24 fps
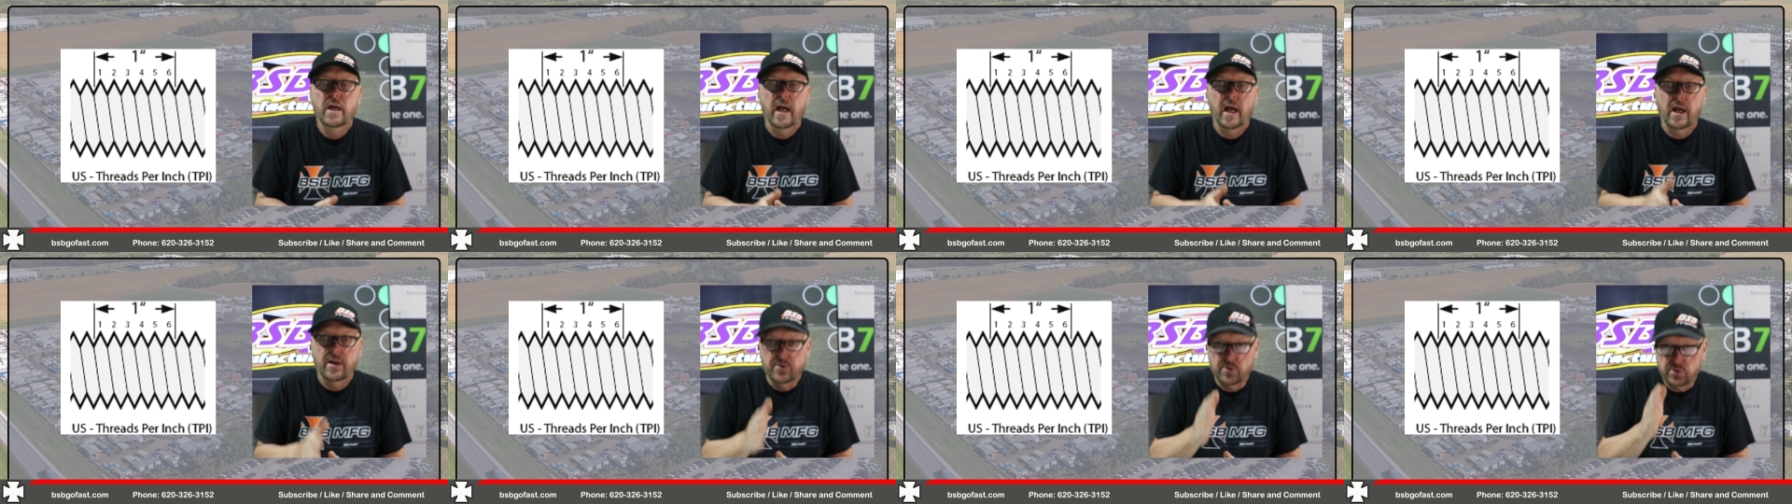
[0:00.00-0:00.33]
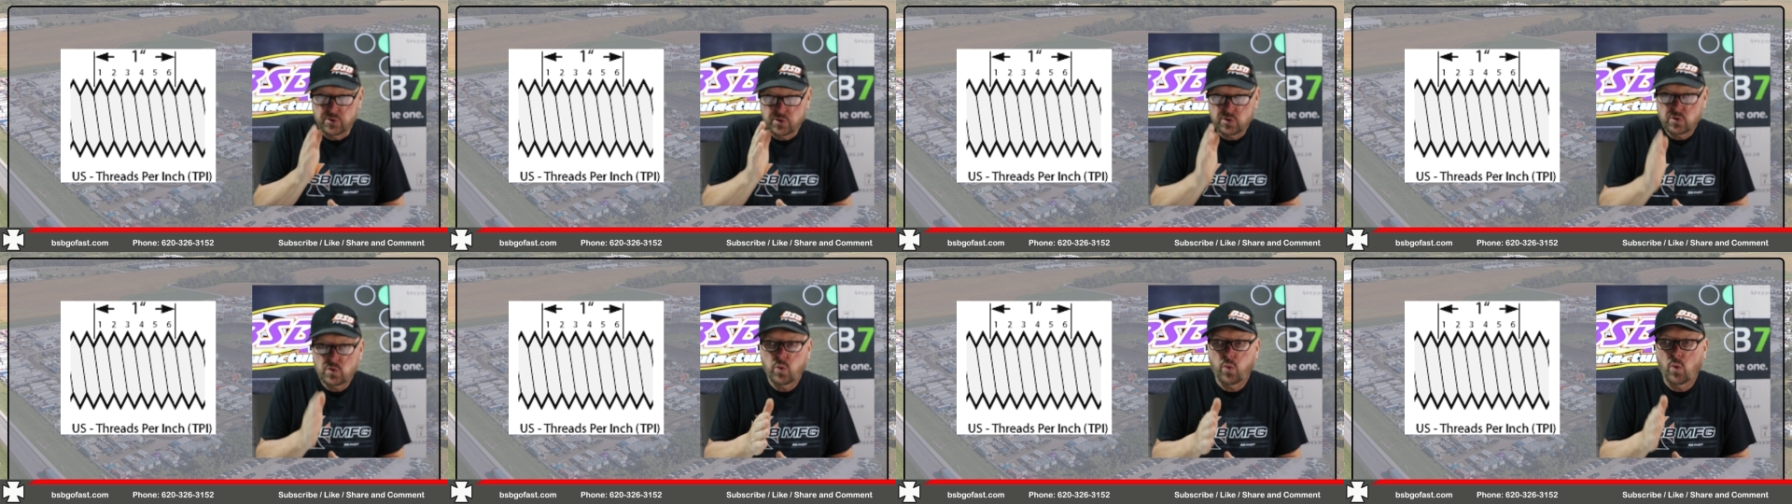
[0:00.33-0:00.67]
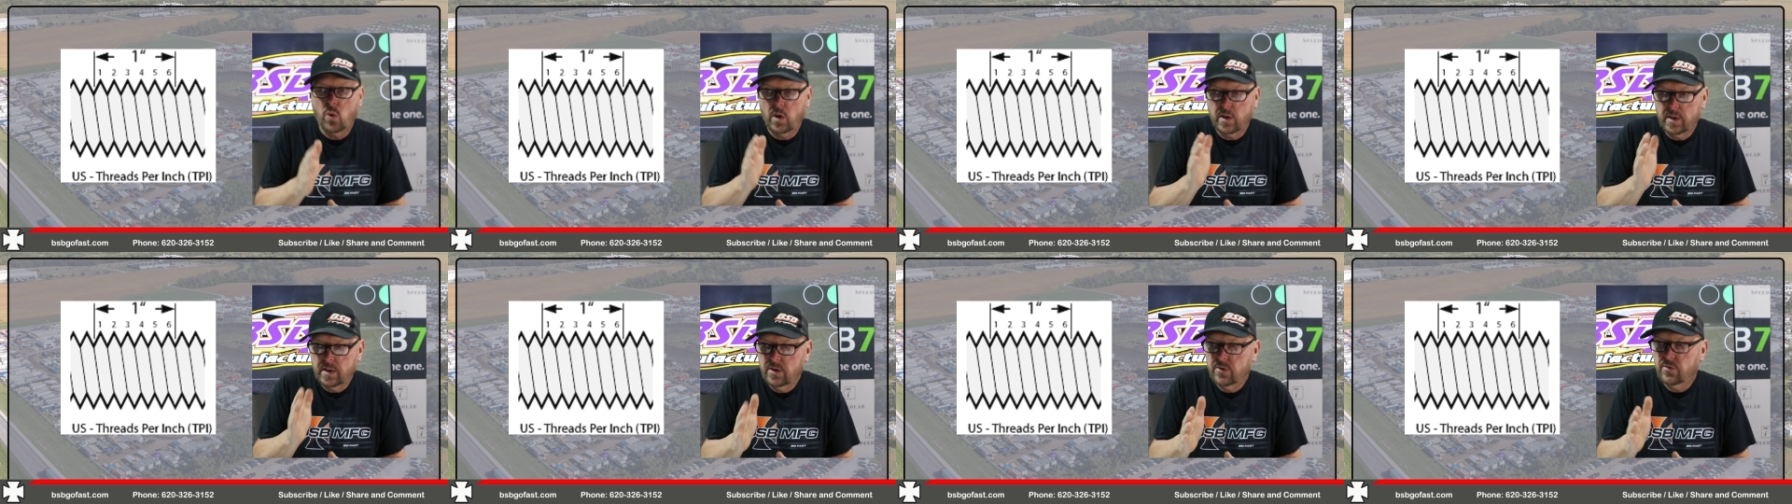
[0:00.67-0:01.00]
and there's
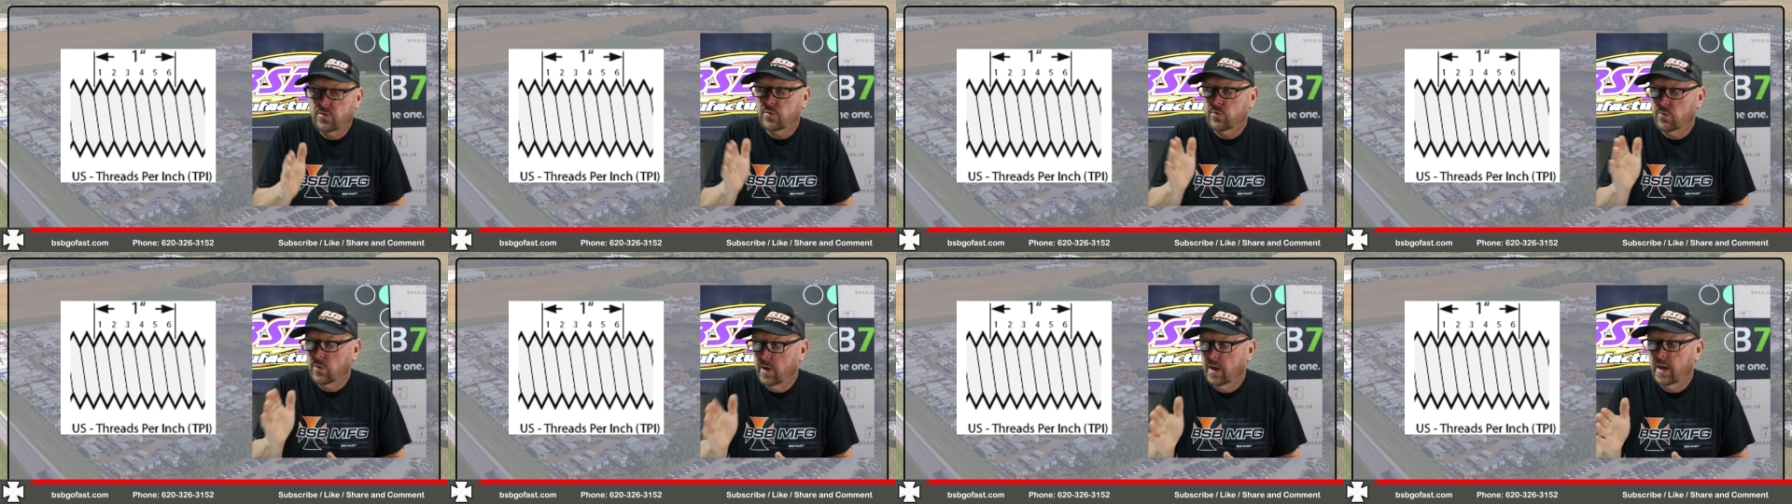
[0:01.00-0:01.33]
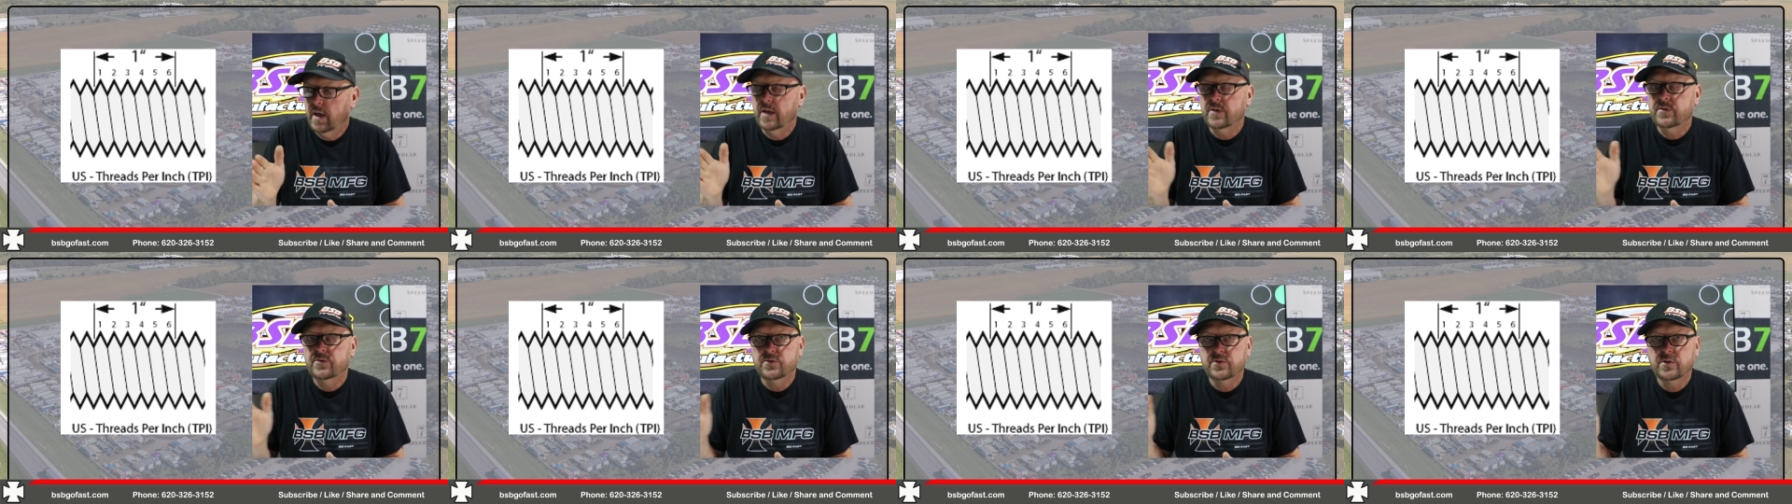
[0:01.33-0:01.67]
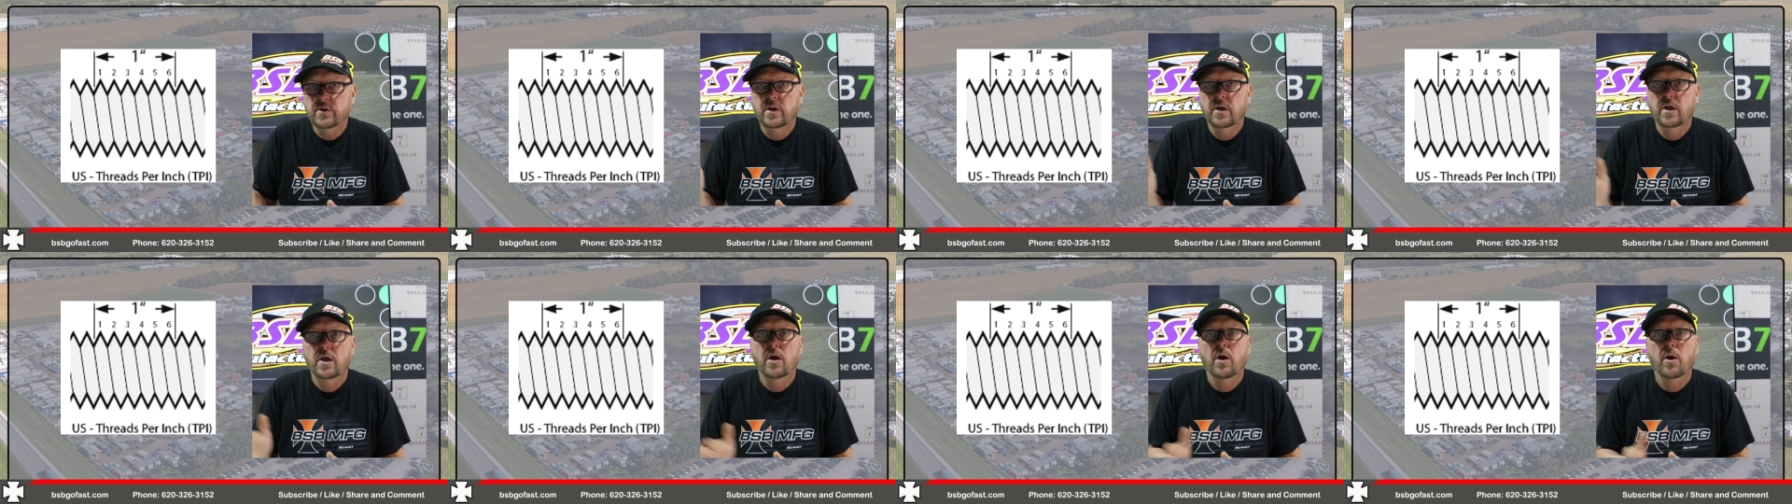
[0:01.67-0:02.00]
20
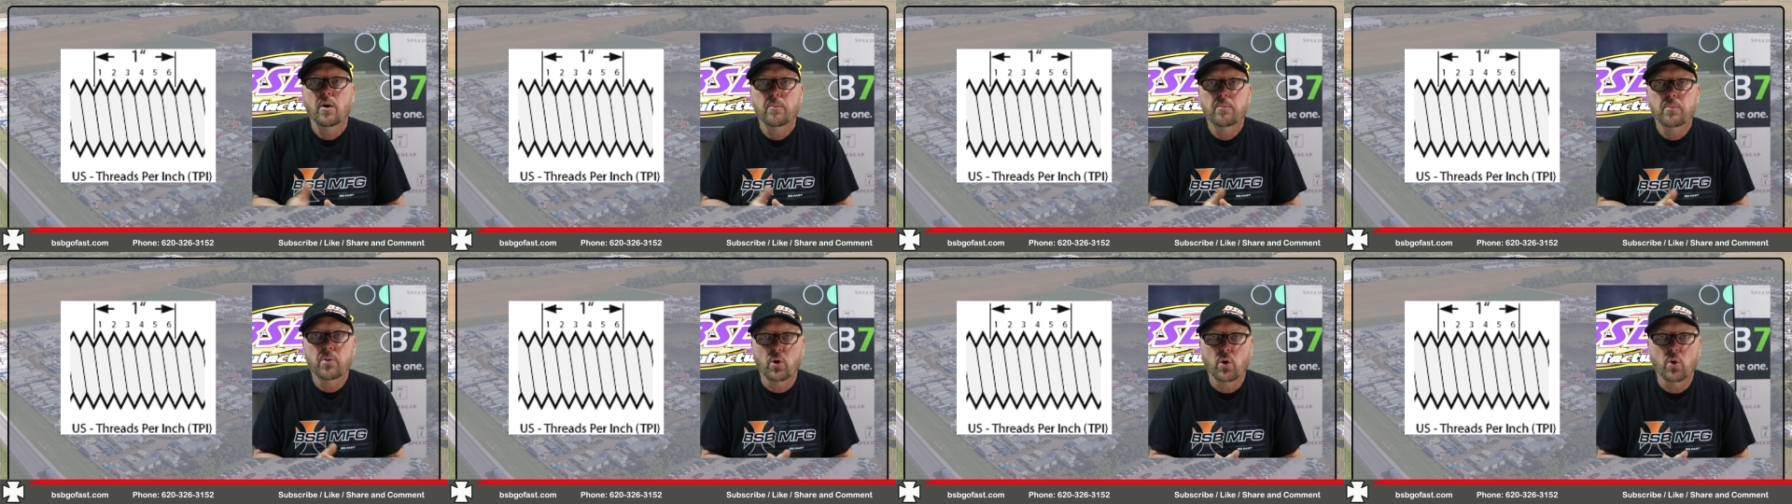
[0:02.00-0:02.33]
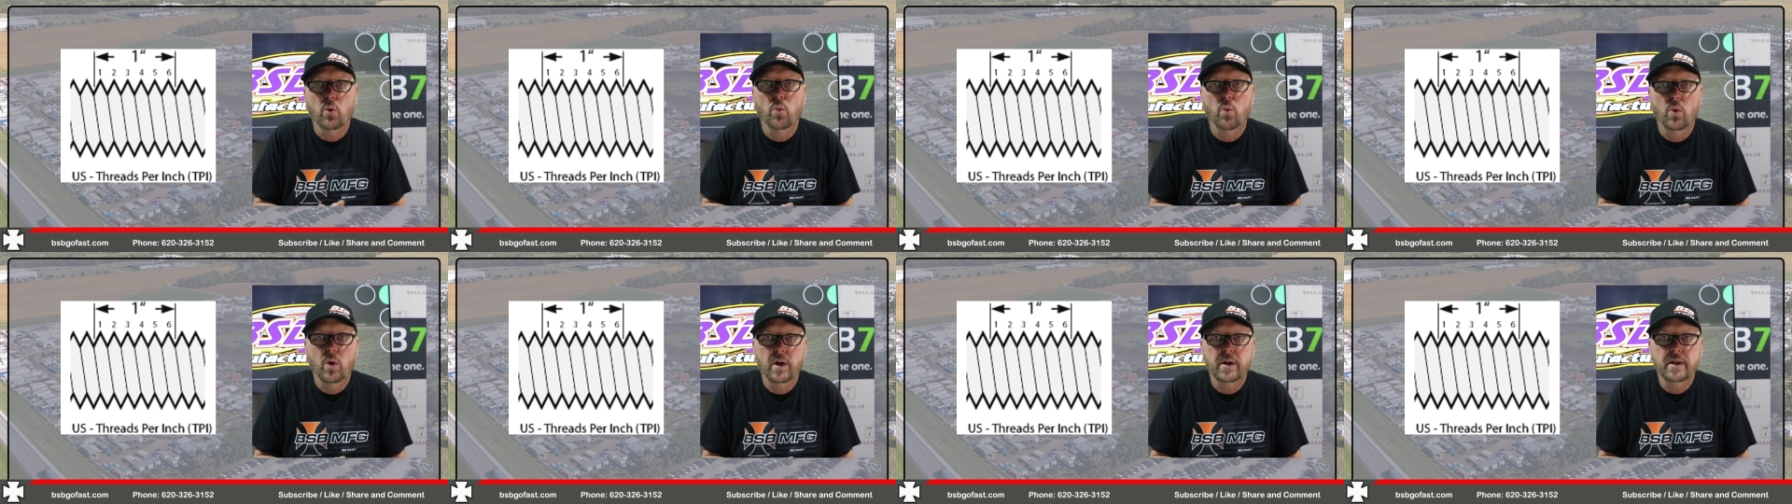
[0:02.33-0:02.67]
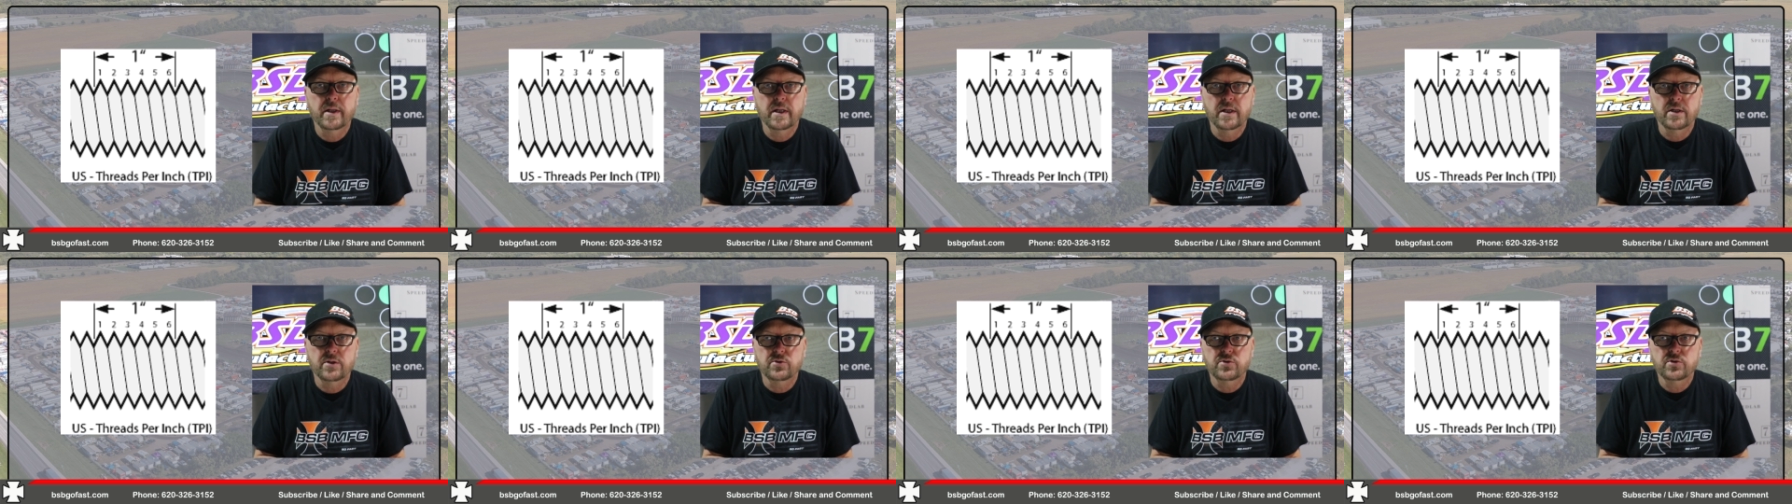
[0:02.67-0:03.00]
threads per one
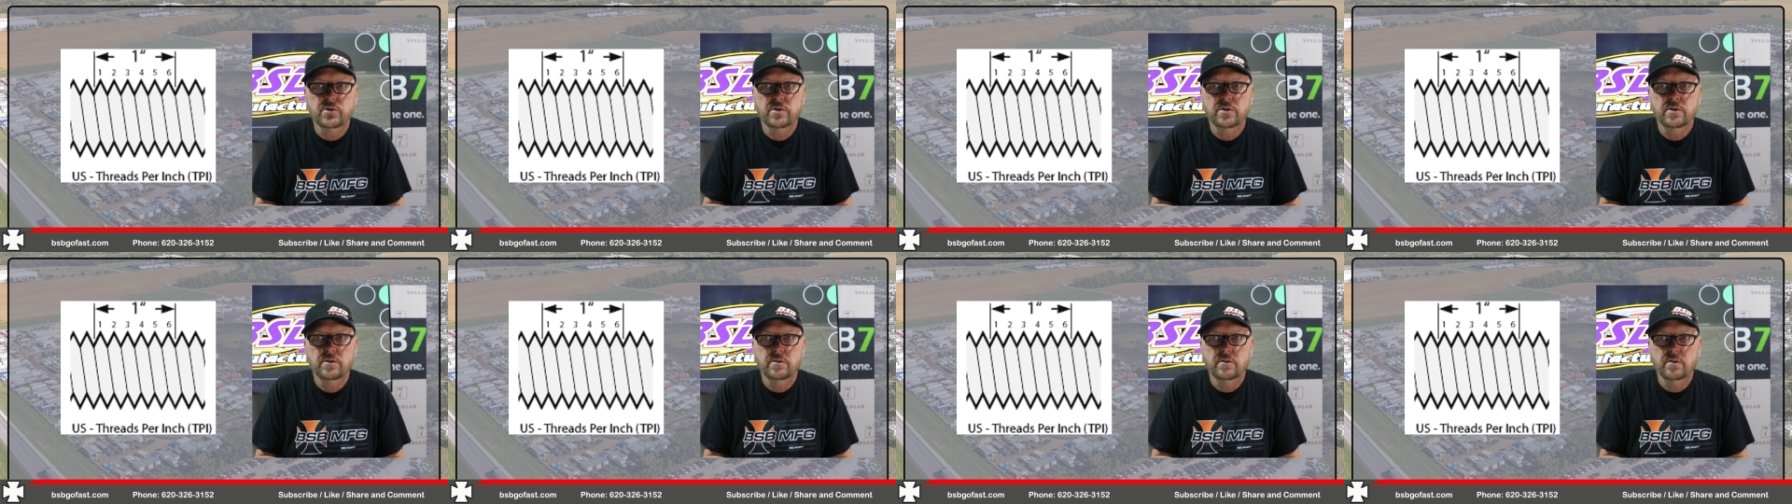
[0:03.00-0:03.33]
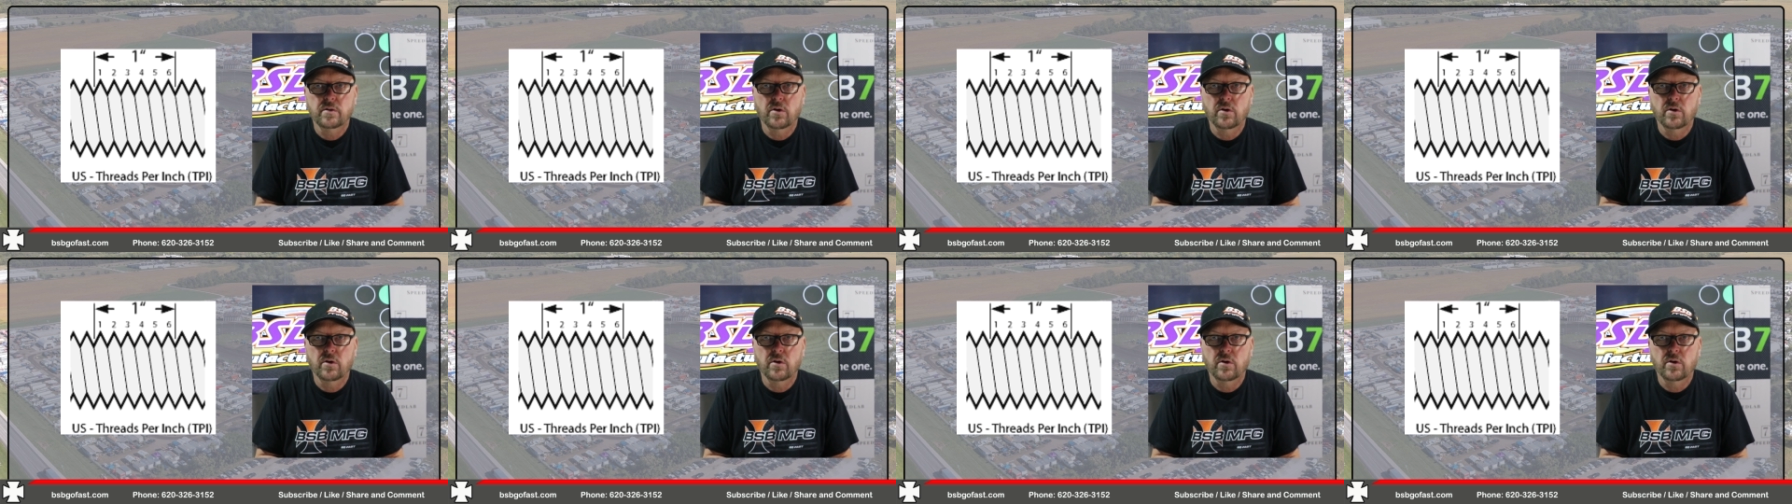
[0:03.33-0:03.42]
inch.